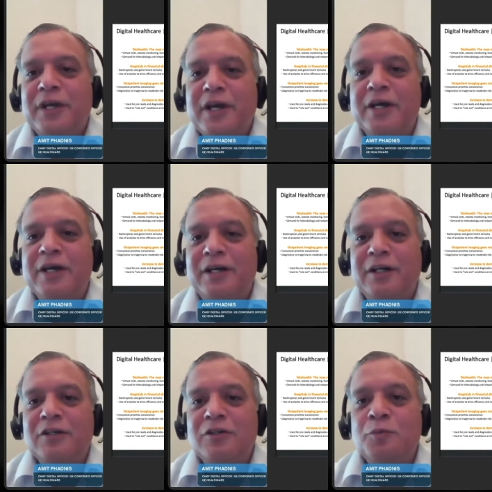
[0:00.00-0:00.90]
care
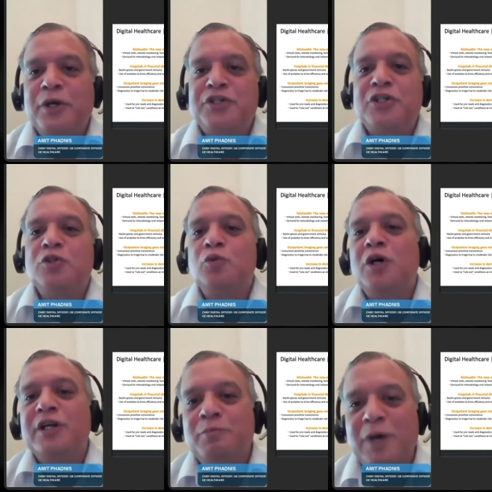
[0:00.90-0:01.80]
to patients who
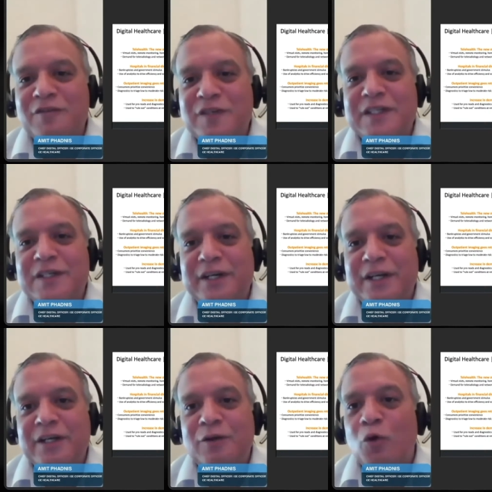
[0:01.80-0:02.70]
are in my
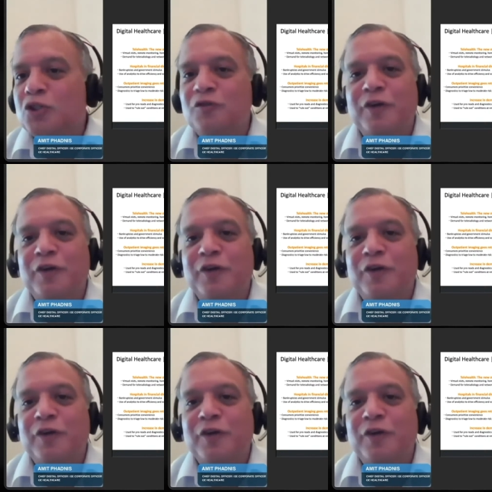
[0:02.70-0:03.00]
vicinity, goes